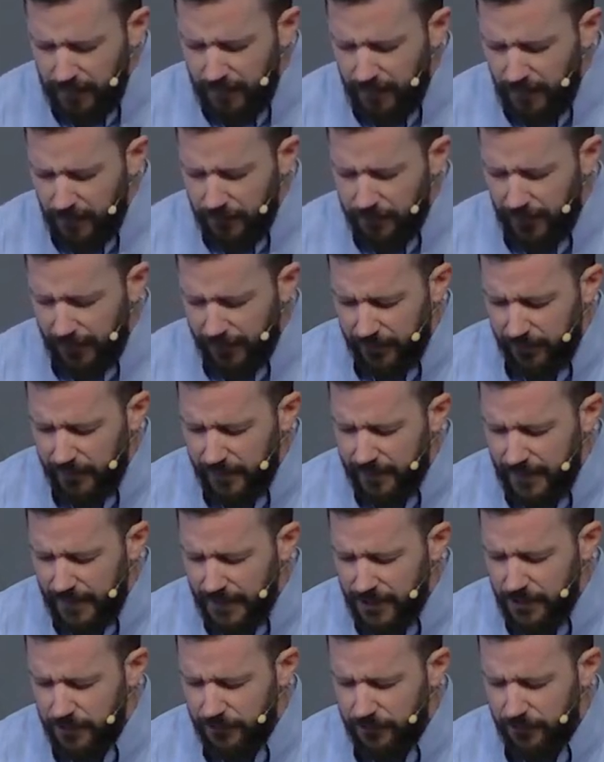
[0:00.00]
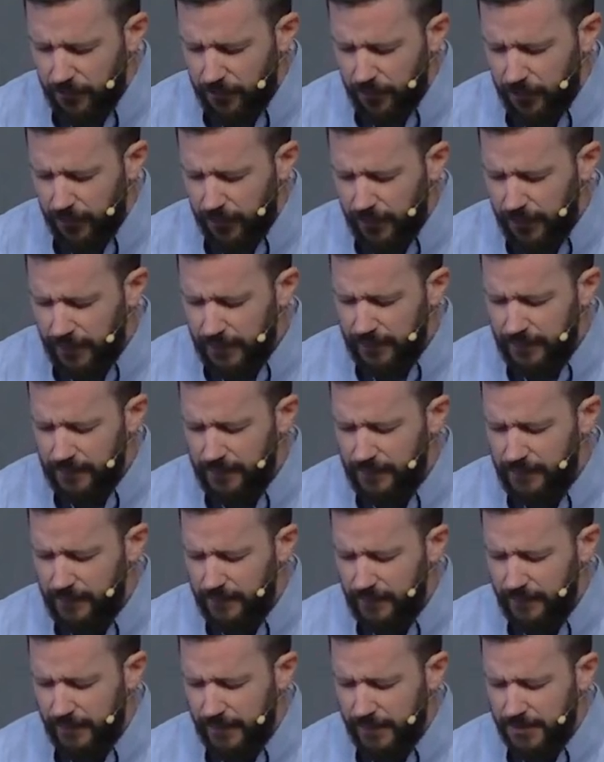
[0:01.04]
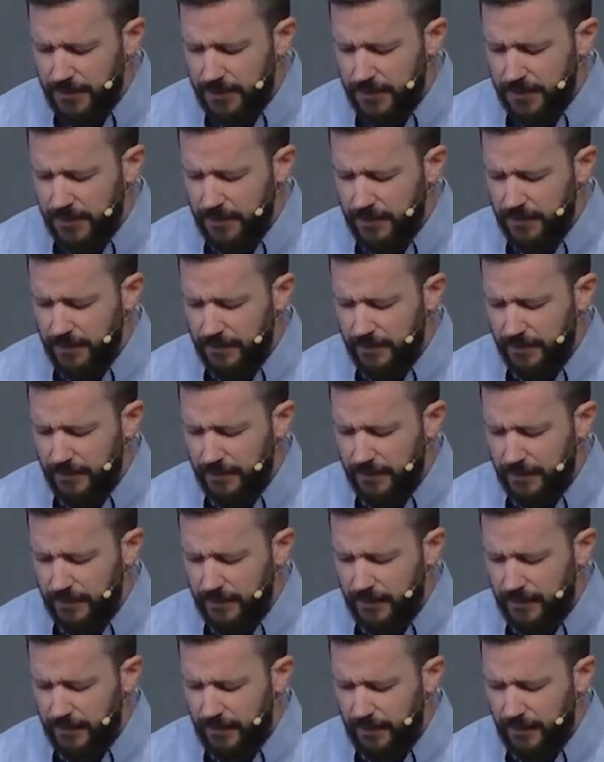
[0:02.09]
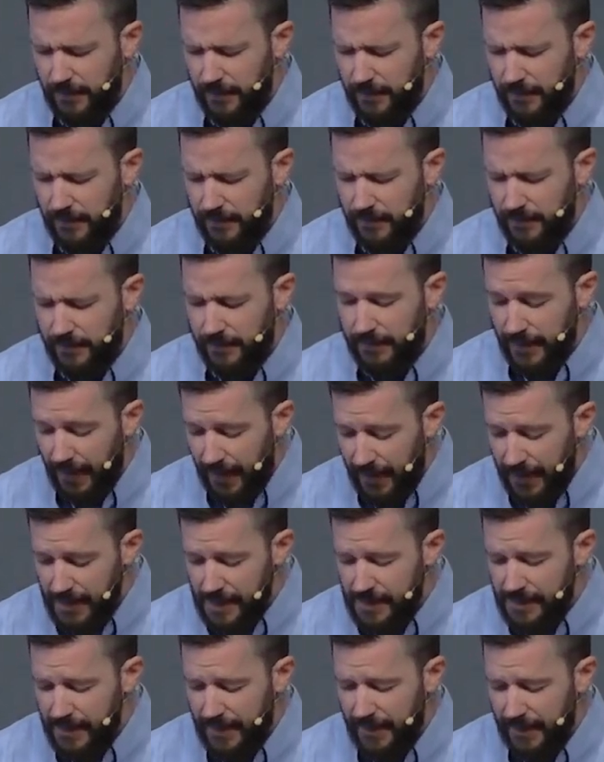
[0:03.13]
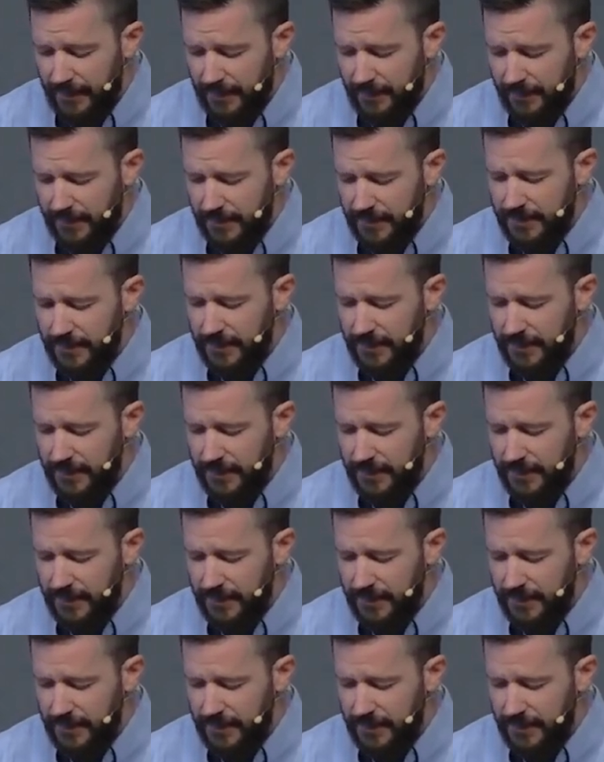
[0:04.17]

Father, we thank you for this uh, day and this